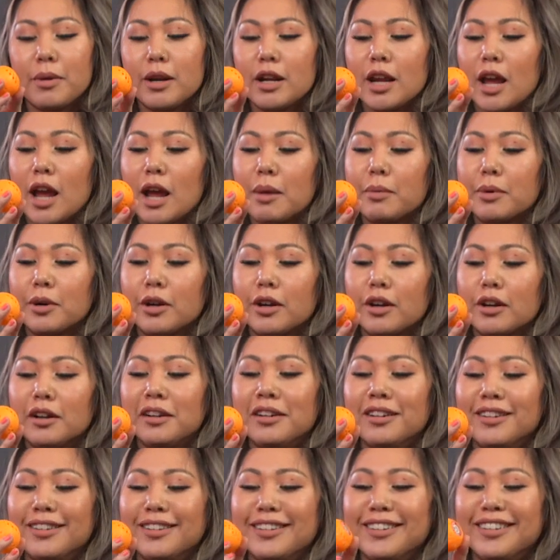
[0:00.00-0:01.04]
& Hammer.
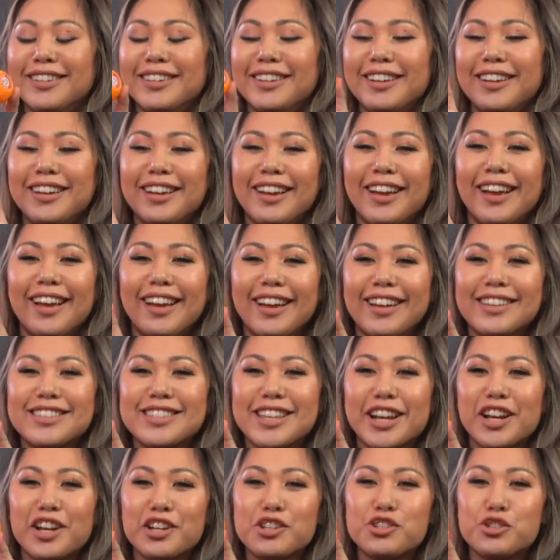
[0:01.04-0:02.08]
It's
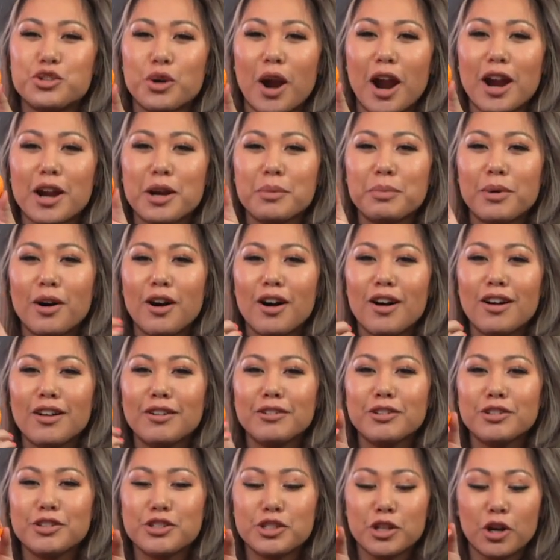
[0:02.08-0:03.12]
like a dryer
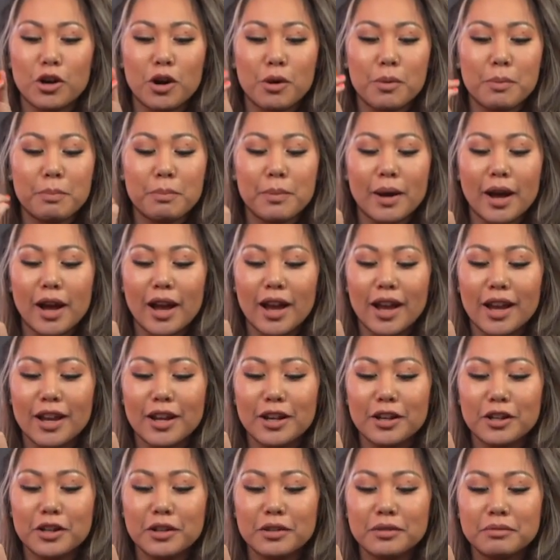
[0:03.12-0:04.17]
ball, so
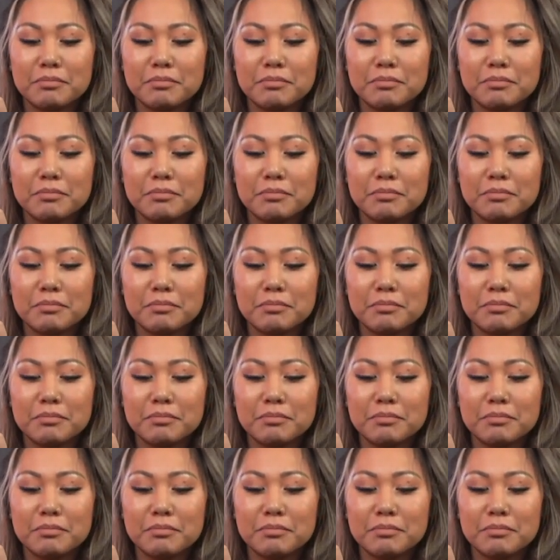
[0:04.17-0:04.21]
my